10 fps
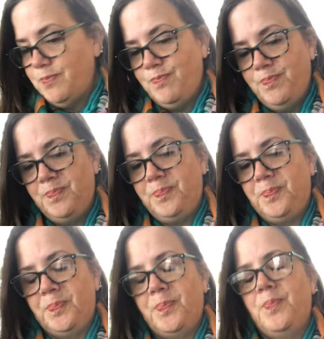
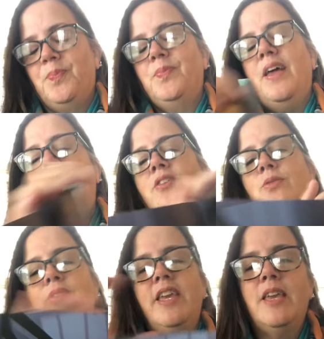How do you
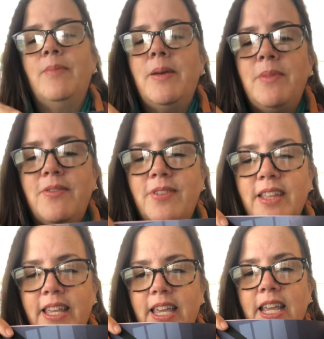think he might be
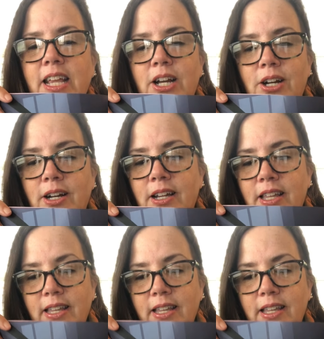feeling here?